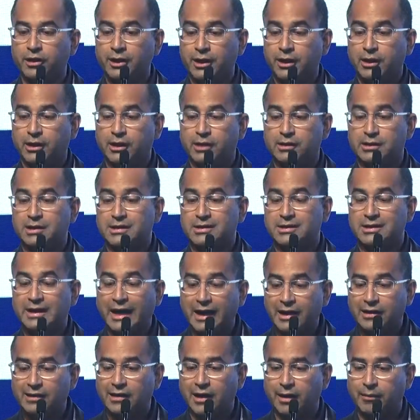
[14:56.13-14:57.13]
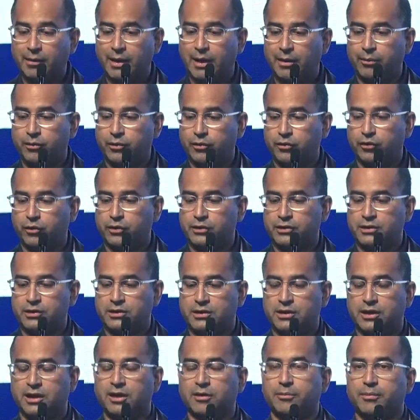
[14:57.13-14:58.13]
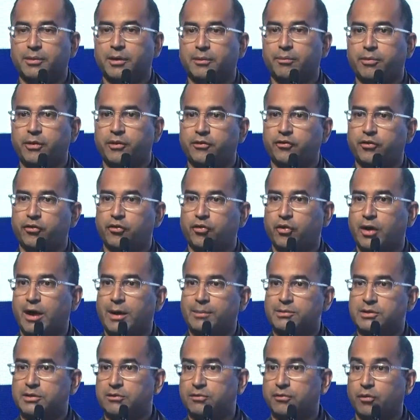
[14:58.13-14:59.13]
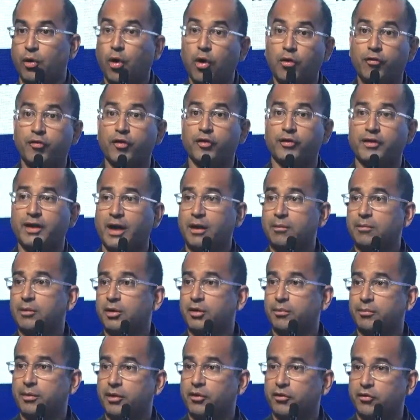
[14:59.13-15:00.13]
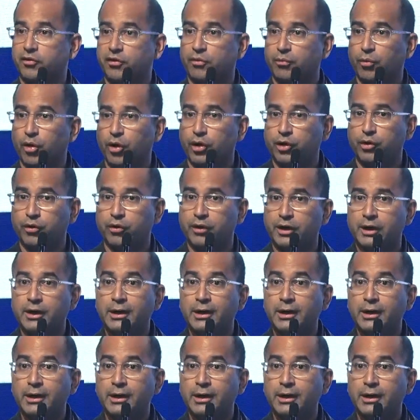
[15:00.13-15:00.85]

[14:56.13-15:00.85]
This is daytime ambulatory systolic blood pressure drops of over 10 millimeters of mercury.